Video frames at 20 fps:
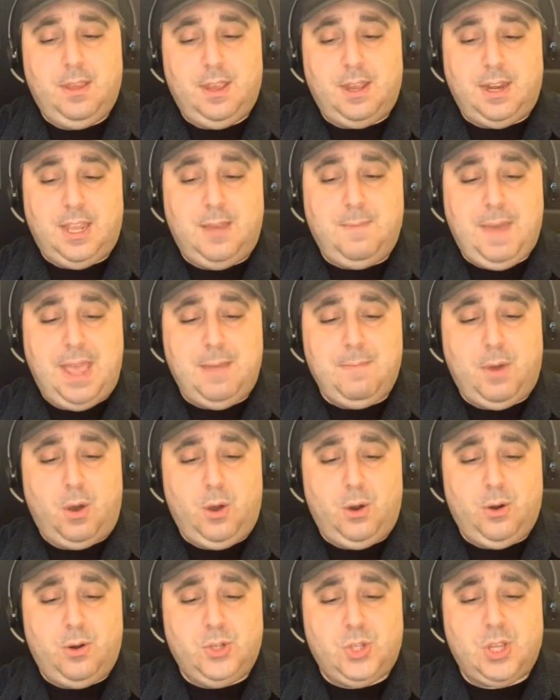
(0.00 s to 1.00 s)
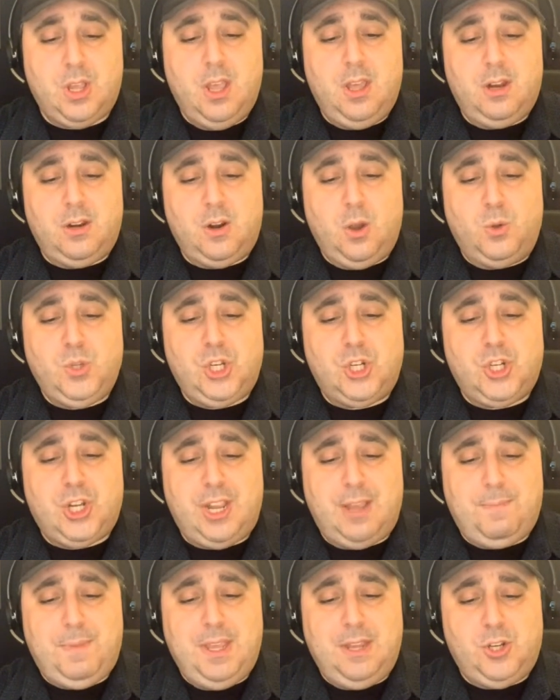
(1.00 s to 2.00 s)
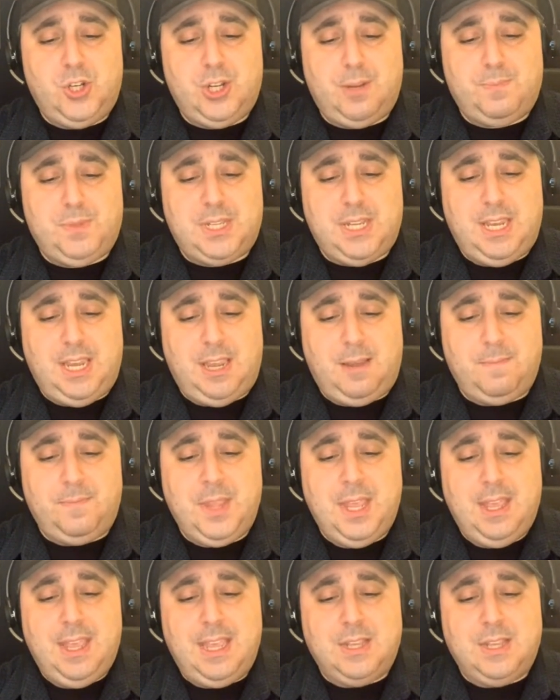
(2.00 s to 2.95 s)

And eBay Motors knows a championship team